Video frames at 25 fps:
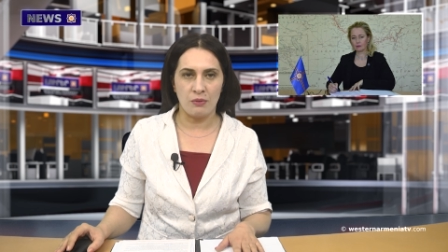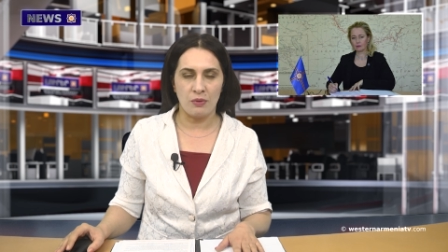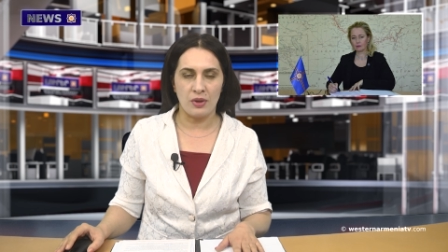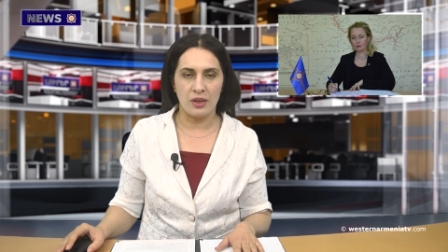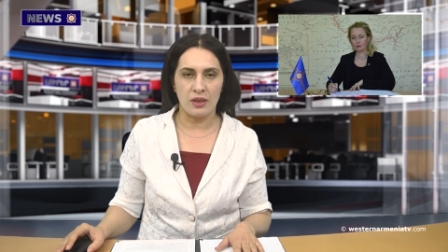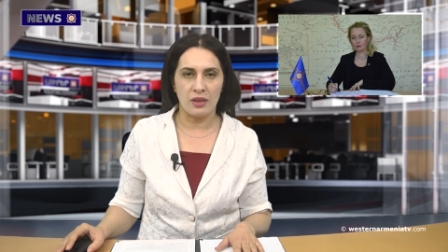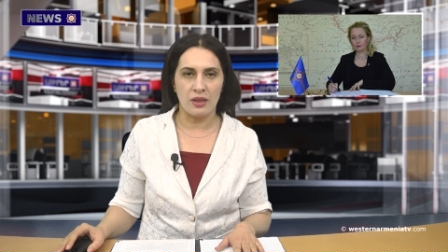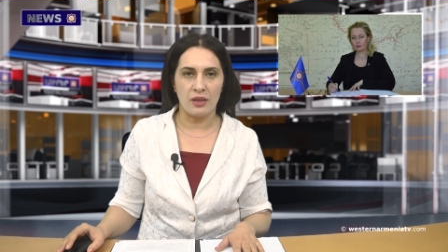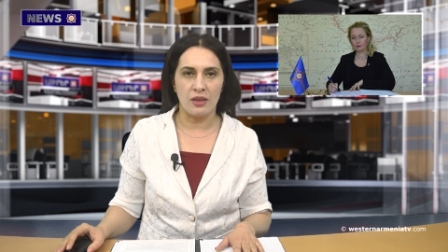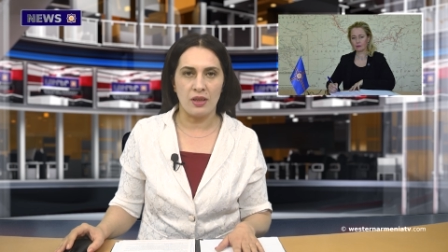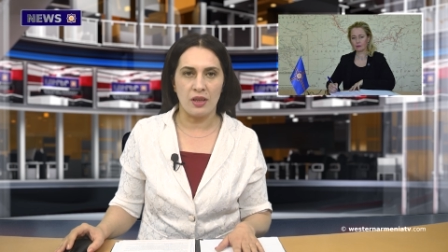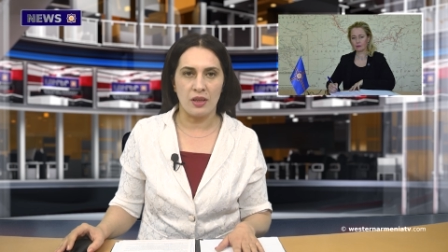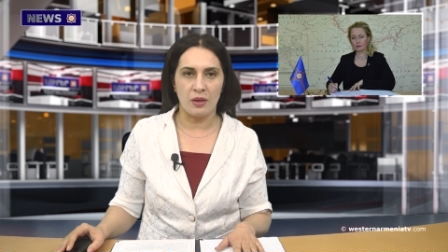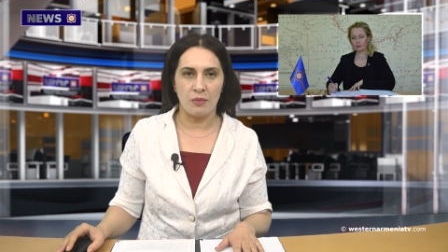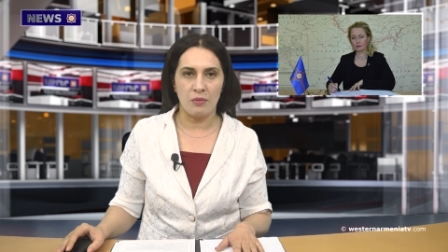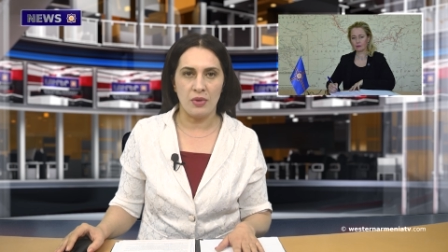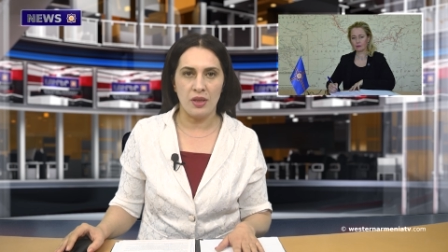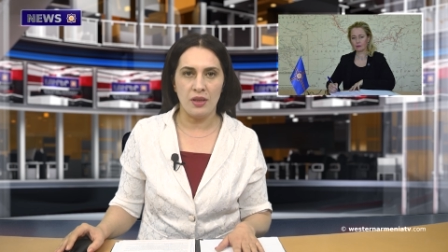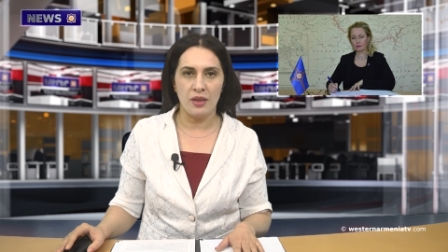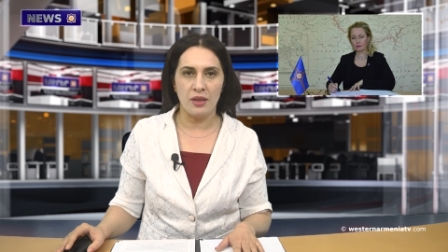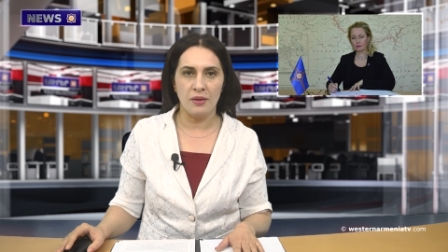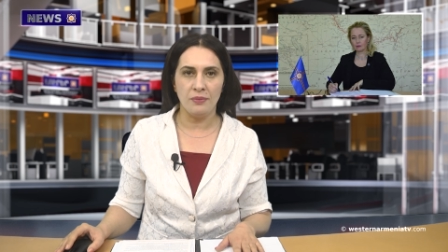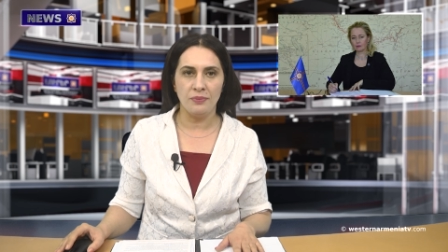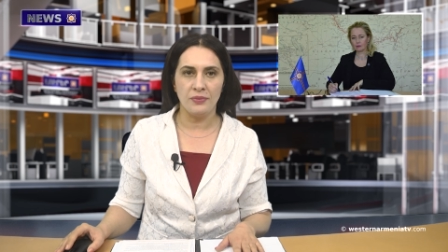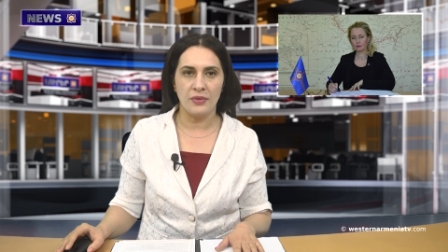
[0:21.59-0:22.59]
of Western
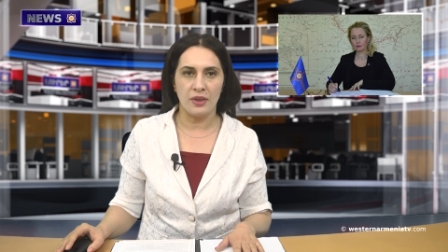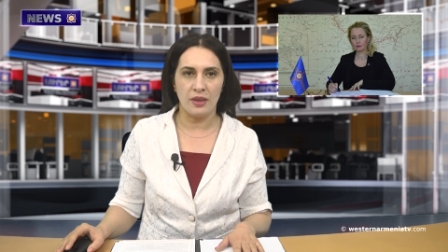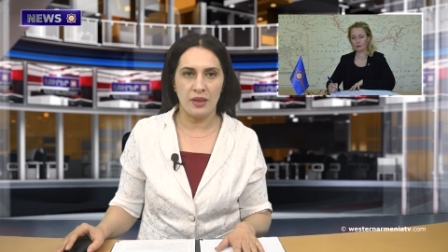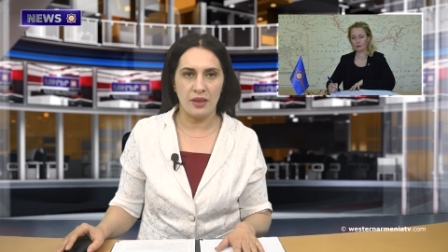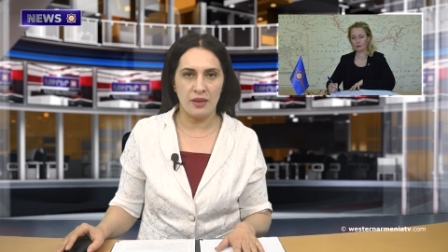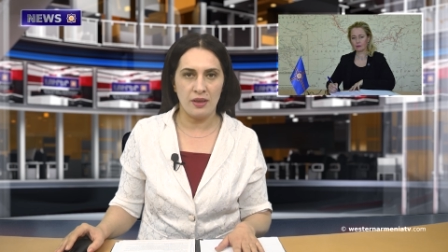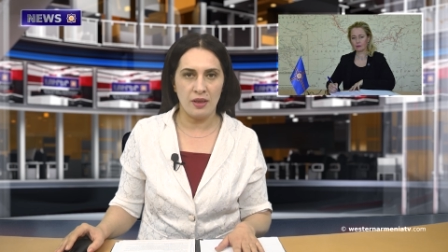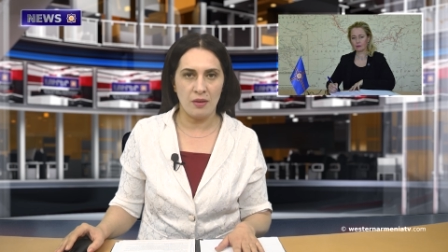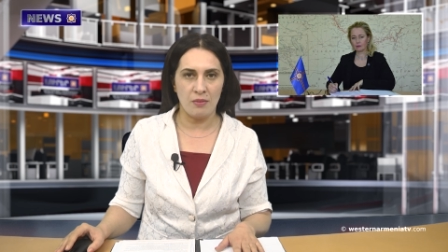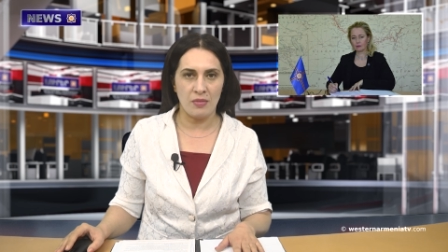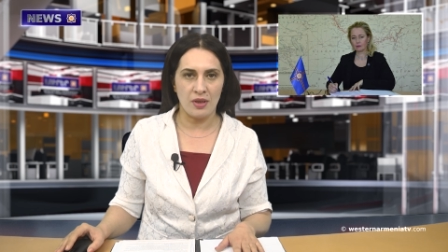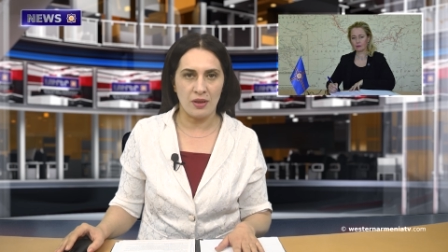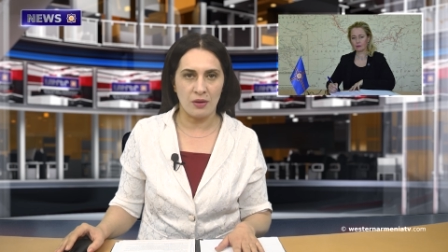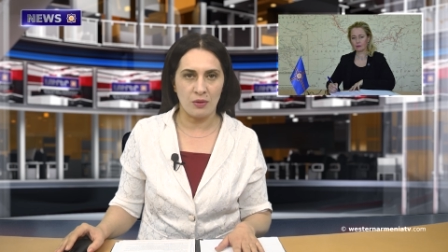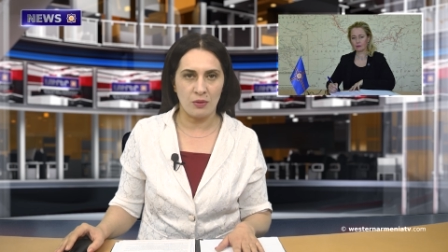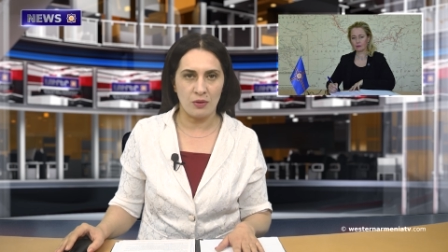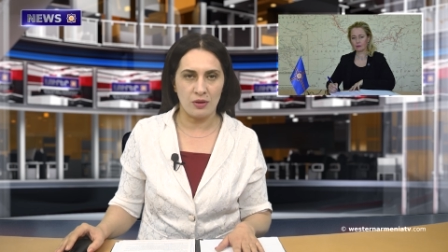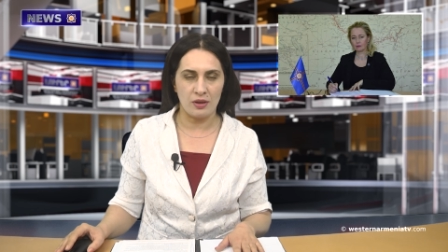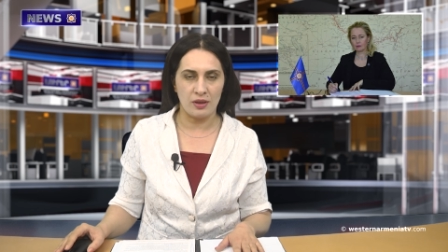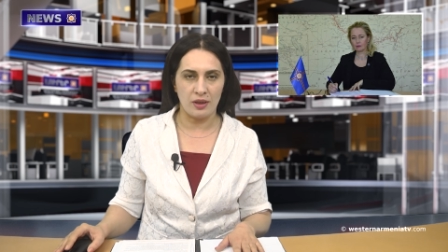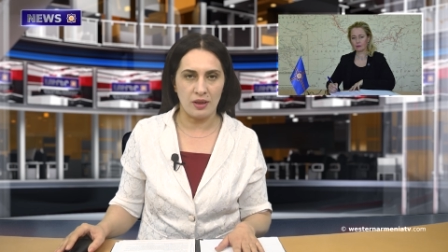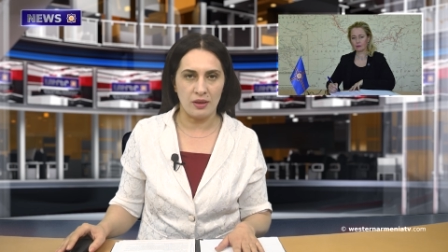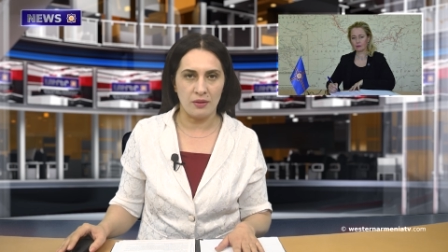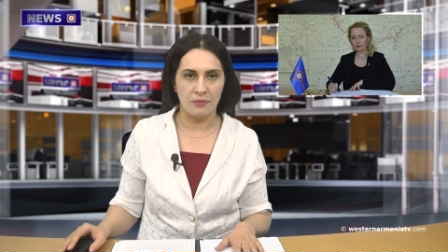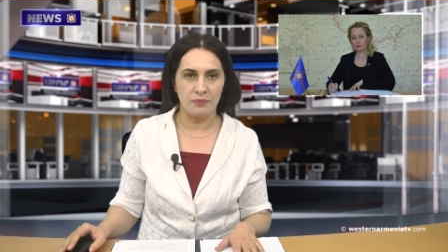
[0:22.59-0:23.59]
Armenia, Lydia
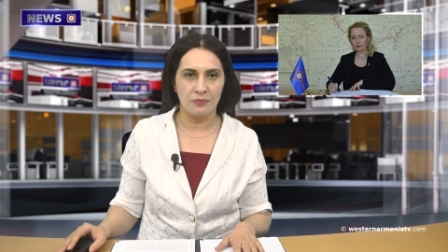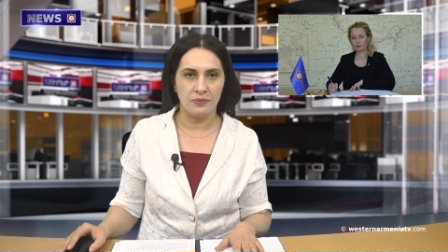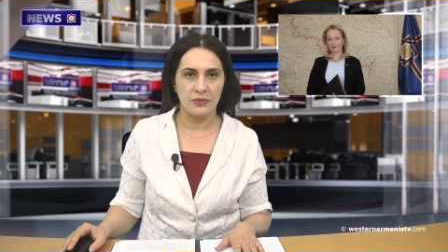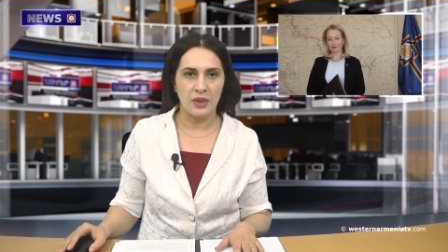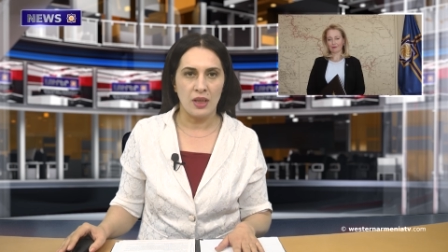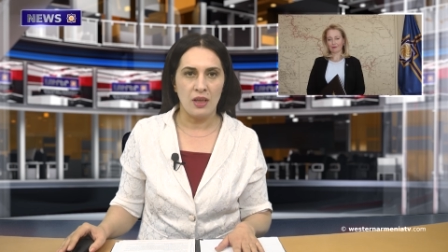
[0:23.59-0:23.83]
Markosyan.